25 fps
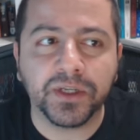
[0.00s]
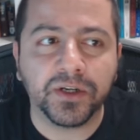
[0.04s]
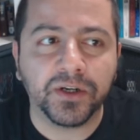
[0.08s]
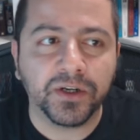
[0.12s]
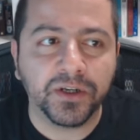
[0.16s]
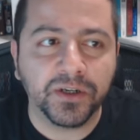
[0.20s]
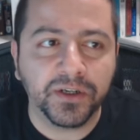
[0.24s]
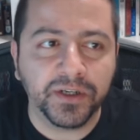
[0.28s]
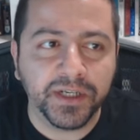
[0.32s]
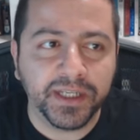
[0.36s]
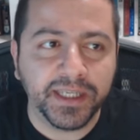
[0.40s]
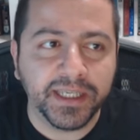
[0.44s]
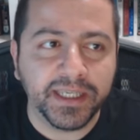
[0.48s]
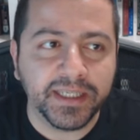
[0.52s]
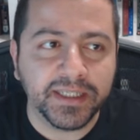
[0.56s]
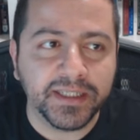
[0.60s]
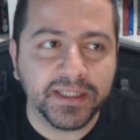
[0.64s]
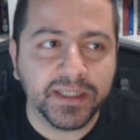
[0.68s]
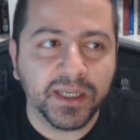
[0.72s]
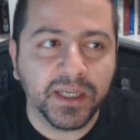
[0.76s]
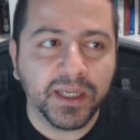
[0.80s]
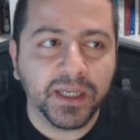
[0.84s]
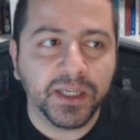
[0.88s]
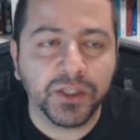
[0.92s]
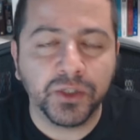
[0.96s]
earnings
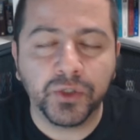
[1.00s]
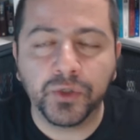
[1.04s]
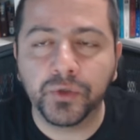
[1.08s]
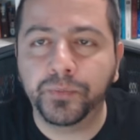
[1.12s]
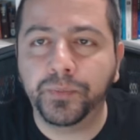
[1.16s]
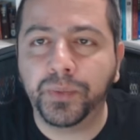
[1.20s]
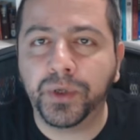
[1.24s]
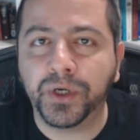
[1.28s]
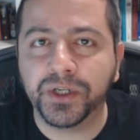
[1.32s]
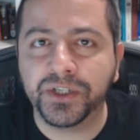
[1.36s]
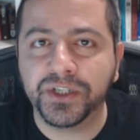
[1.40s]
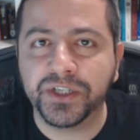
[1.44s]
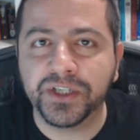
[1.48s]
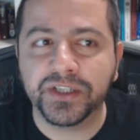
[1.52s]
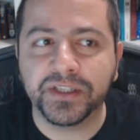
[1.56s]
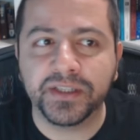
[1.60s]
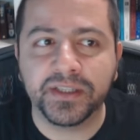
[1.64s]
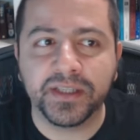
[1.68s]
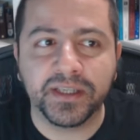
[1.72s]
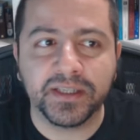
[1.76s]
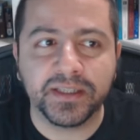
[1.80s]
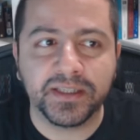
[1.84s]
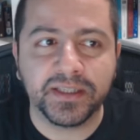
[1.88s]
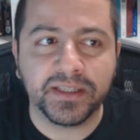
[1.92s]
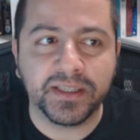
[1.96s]
to purchase
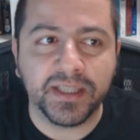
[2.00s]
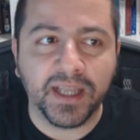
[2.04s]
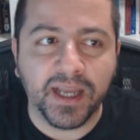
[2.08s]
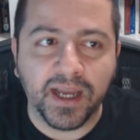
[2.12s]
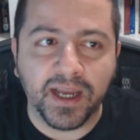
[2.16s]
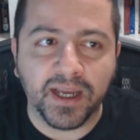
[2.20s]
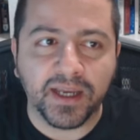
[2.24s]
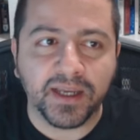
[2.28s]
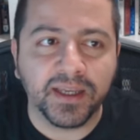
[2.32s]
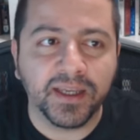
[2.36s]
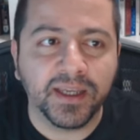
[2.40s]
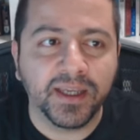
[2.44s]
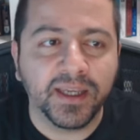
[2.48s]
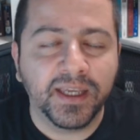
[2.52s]
this stock.